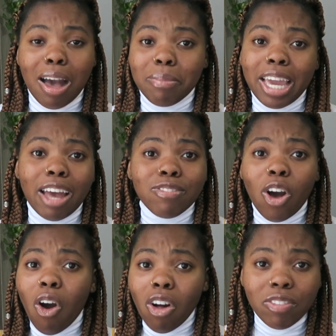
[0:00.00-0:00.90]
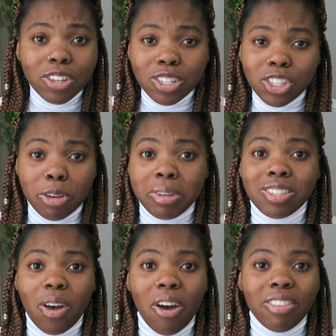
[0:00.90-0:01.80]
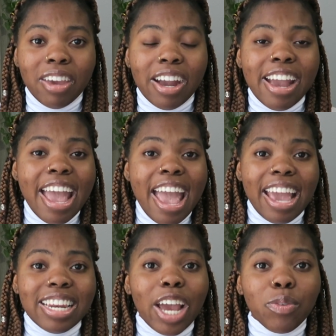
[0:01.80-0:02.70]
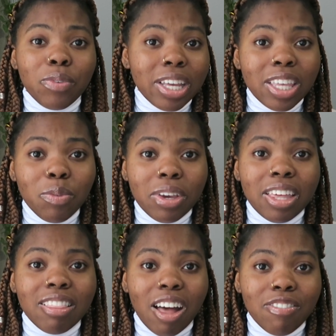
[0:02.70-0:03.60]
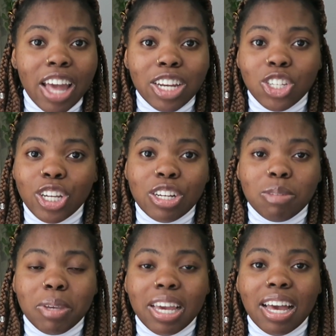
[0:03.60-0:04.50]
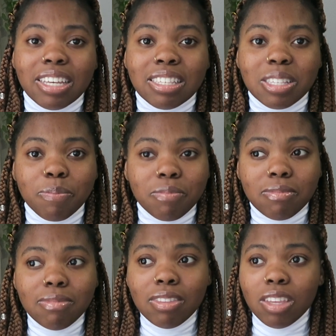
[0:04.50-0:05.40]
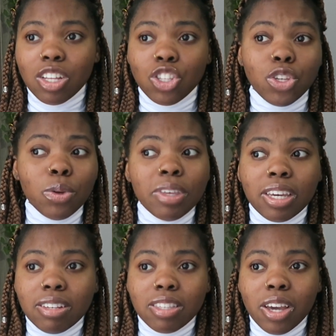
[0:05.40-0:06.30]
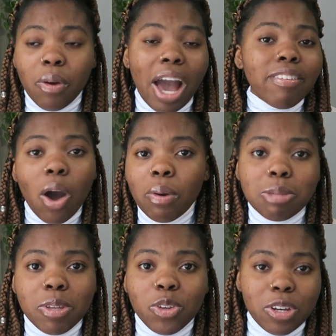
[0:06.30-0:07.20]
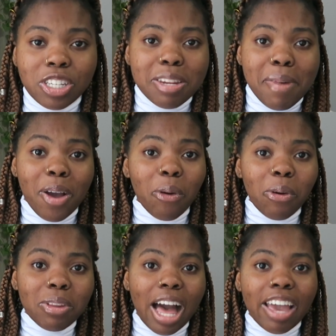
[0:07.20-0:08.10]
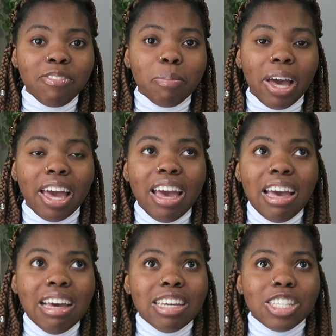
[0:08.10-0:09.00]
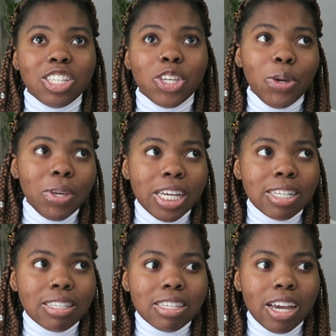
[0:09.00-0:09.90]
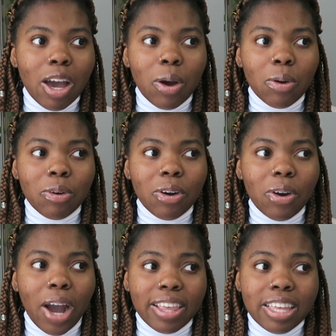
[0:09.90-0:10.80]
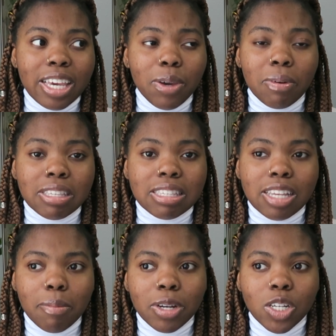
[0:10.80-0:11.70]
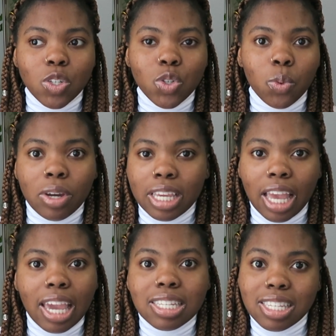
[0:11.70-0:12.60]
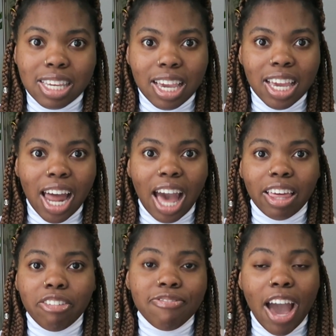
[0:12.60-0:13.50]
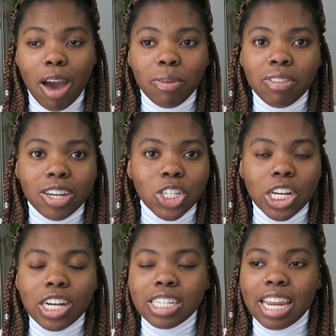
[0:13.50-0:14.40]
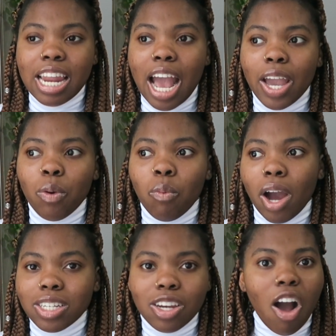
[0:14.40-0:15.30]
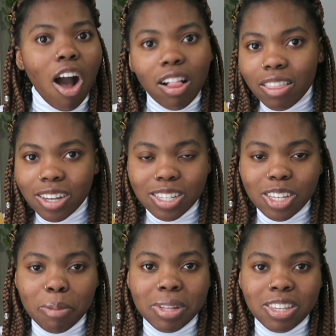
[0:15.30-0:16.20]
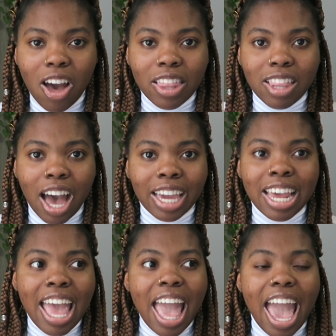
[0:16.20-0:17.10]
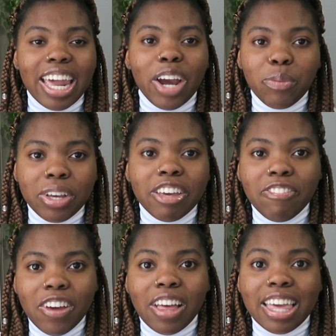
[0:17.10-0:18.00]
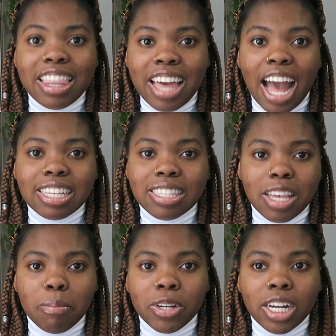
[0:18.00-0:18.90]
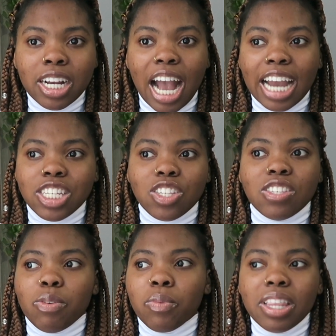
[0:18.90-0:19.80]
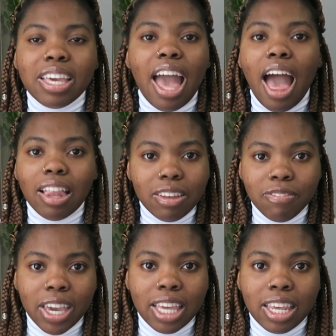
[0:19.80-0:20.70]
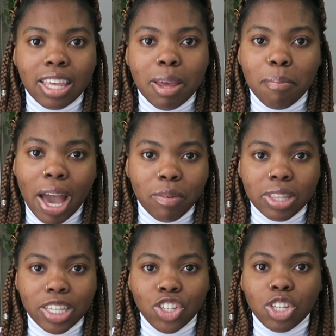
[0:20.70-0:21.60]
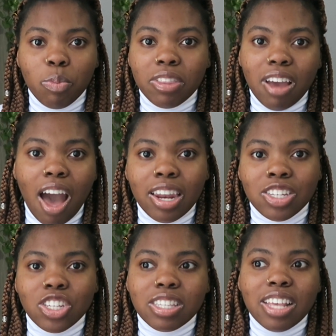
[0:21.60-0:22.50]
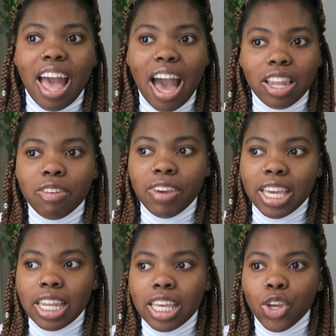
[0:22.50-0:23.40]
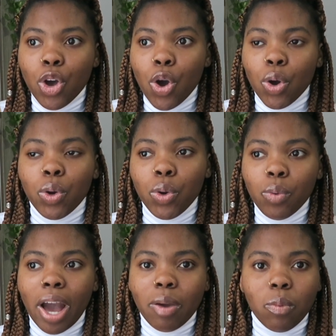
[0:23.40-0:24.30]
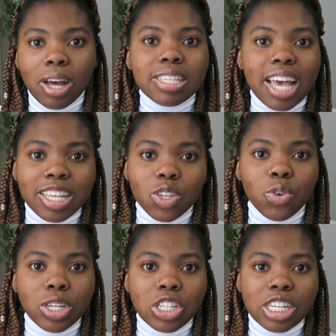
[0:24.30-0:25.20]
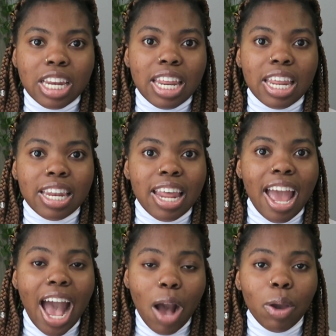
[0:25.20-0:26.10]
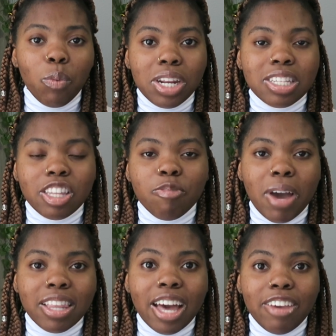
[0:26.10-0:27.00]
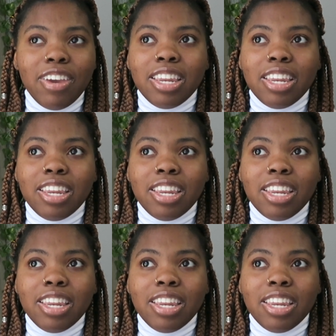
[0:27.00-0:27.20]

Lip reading: They have all of their sermons on there, and I really love that church, because 2 years ago, I've always been a Christian my whole life, but 2 years ago, I think it was summer 2018, I like found their church, and I watched all of their sermons online. And I really feel like that summer I just really elevated my relationship with God, and just elevated who I was as a Christian and how I wanted to live my life.